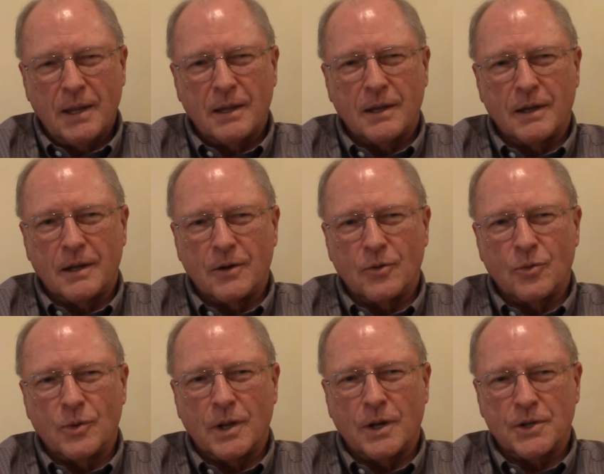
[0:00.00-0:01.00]

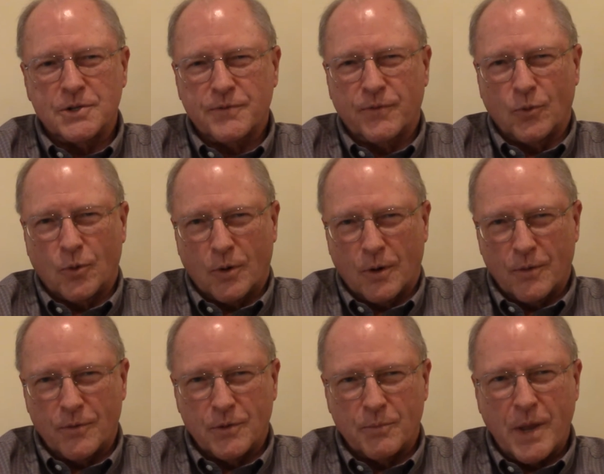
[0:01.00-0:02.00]
and it's
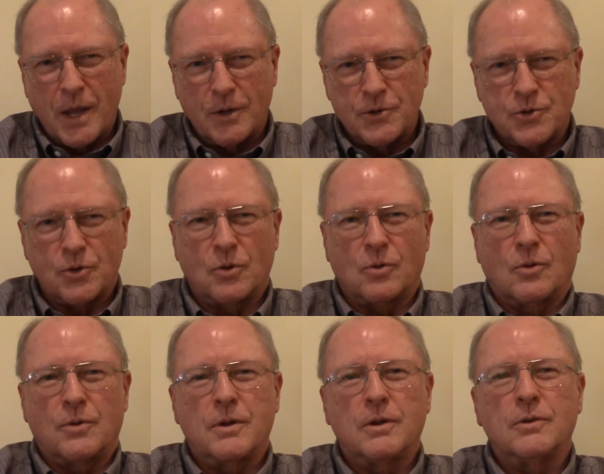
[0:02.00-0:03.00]
for the manager
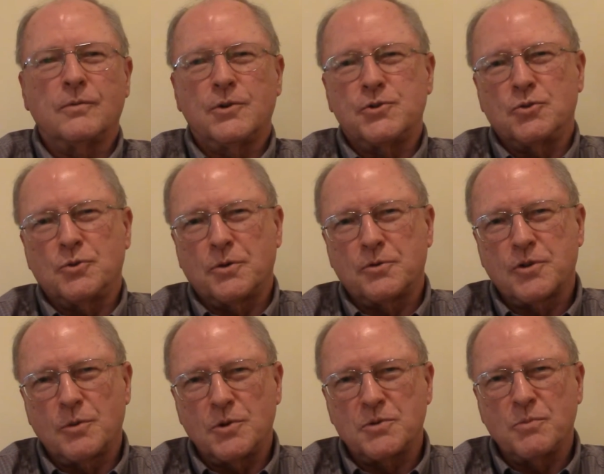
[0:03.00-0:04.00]
or the individual who
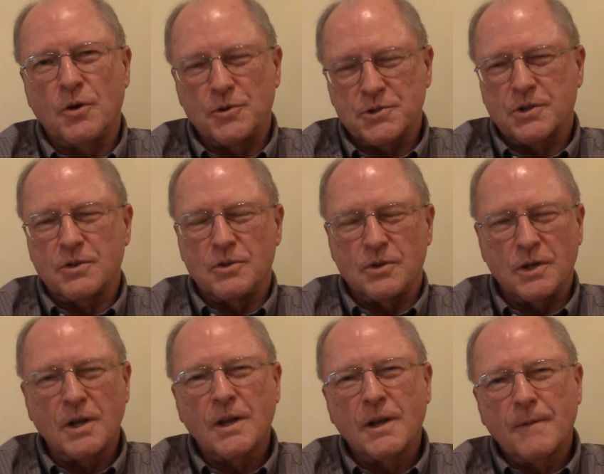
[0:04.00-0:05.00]
contributes most to
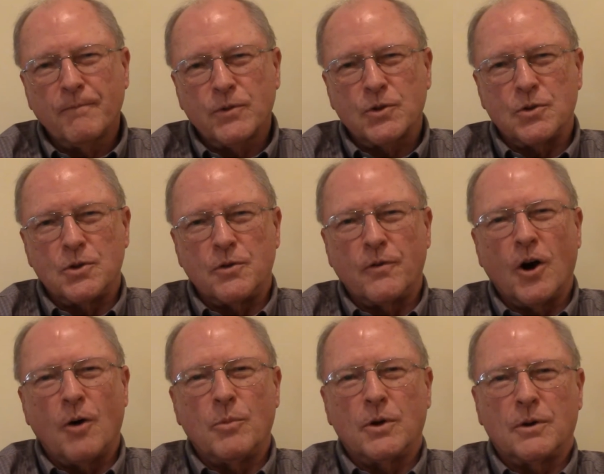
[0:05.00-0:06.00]
the
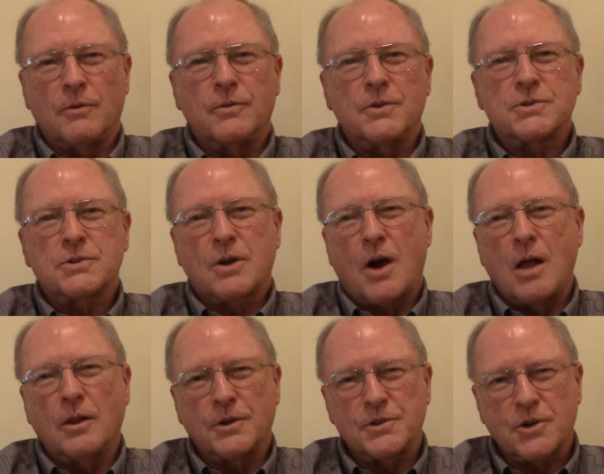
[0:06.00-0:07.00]
development of his
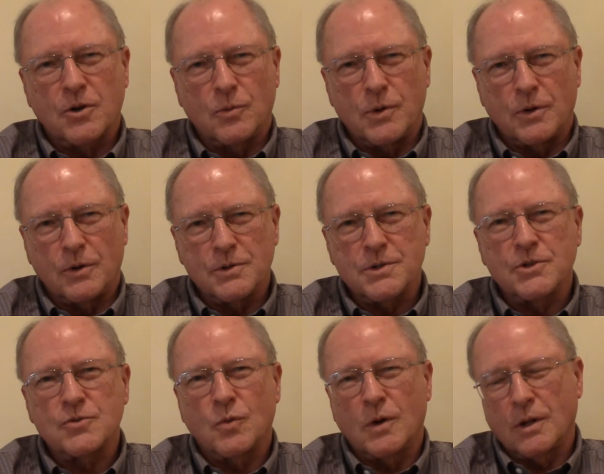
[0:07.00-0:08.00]
colleagues' careers,
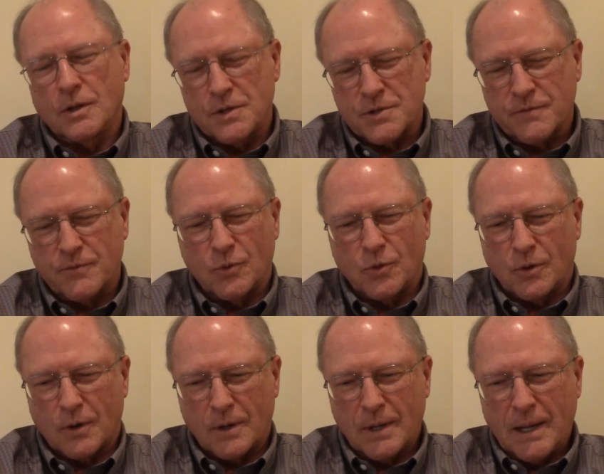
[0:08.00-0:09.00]
as well as
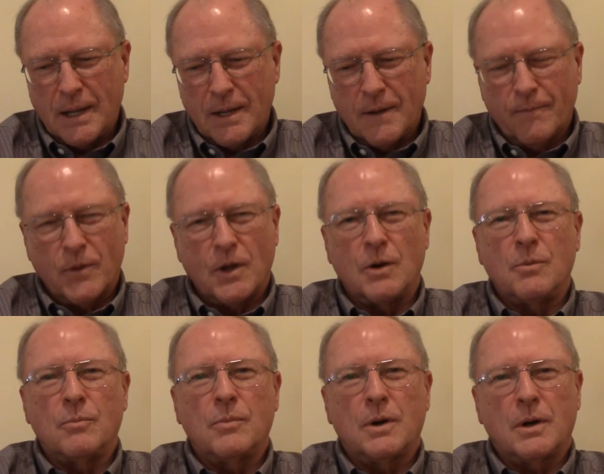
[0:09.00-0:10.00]
for
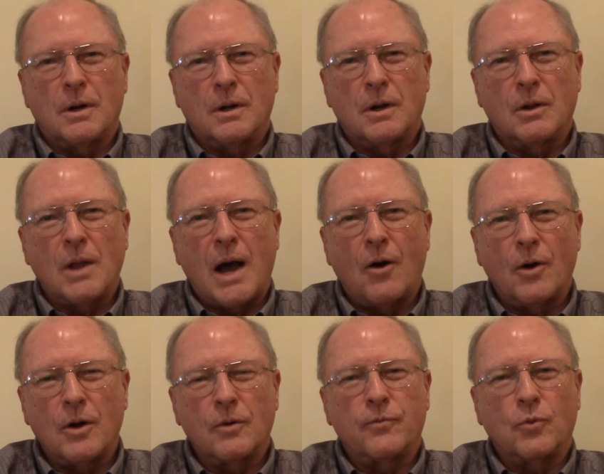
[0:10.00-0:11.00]

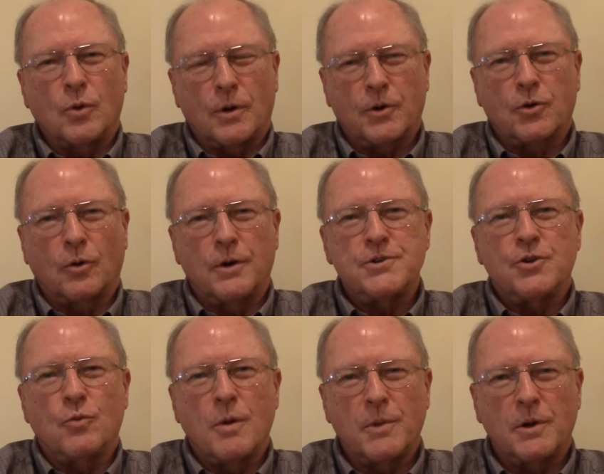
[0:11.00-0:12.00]
for
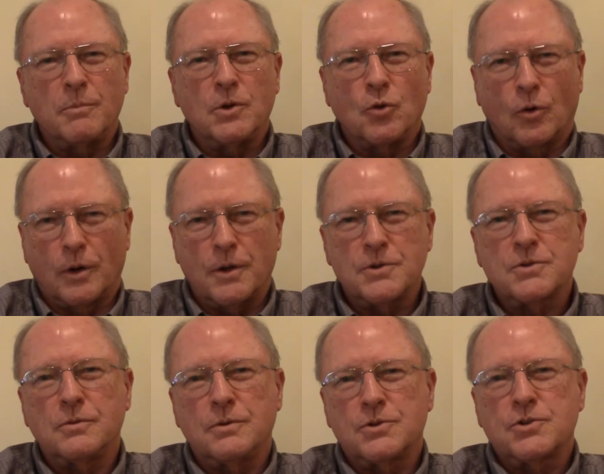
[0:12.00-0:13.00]
encouraging women and minorities
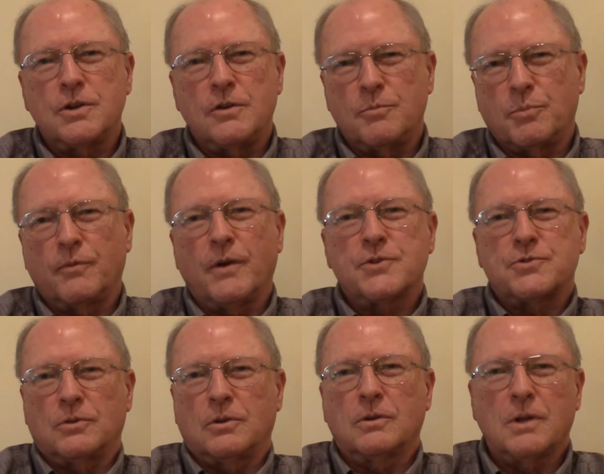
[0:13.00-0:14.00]
to achieve
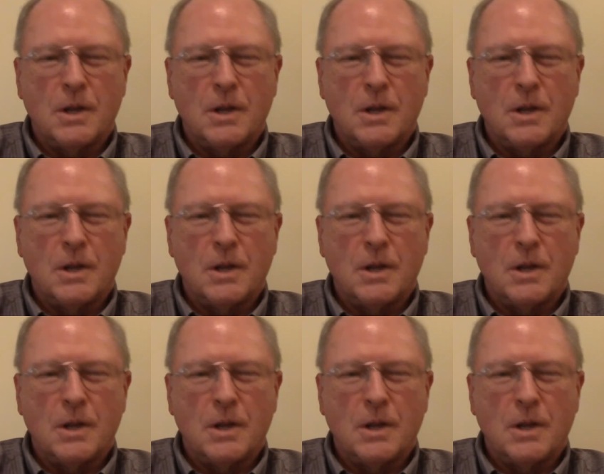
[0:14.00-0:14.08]
professional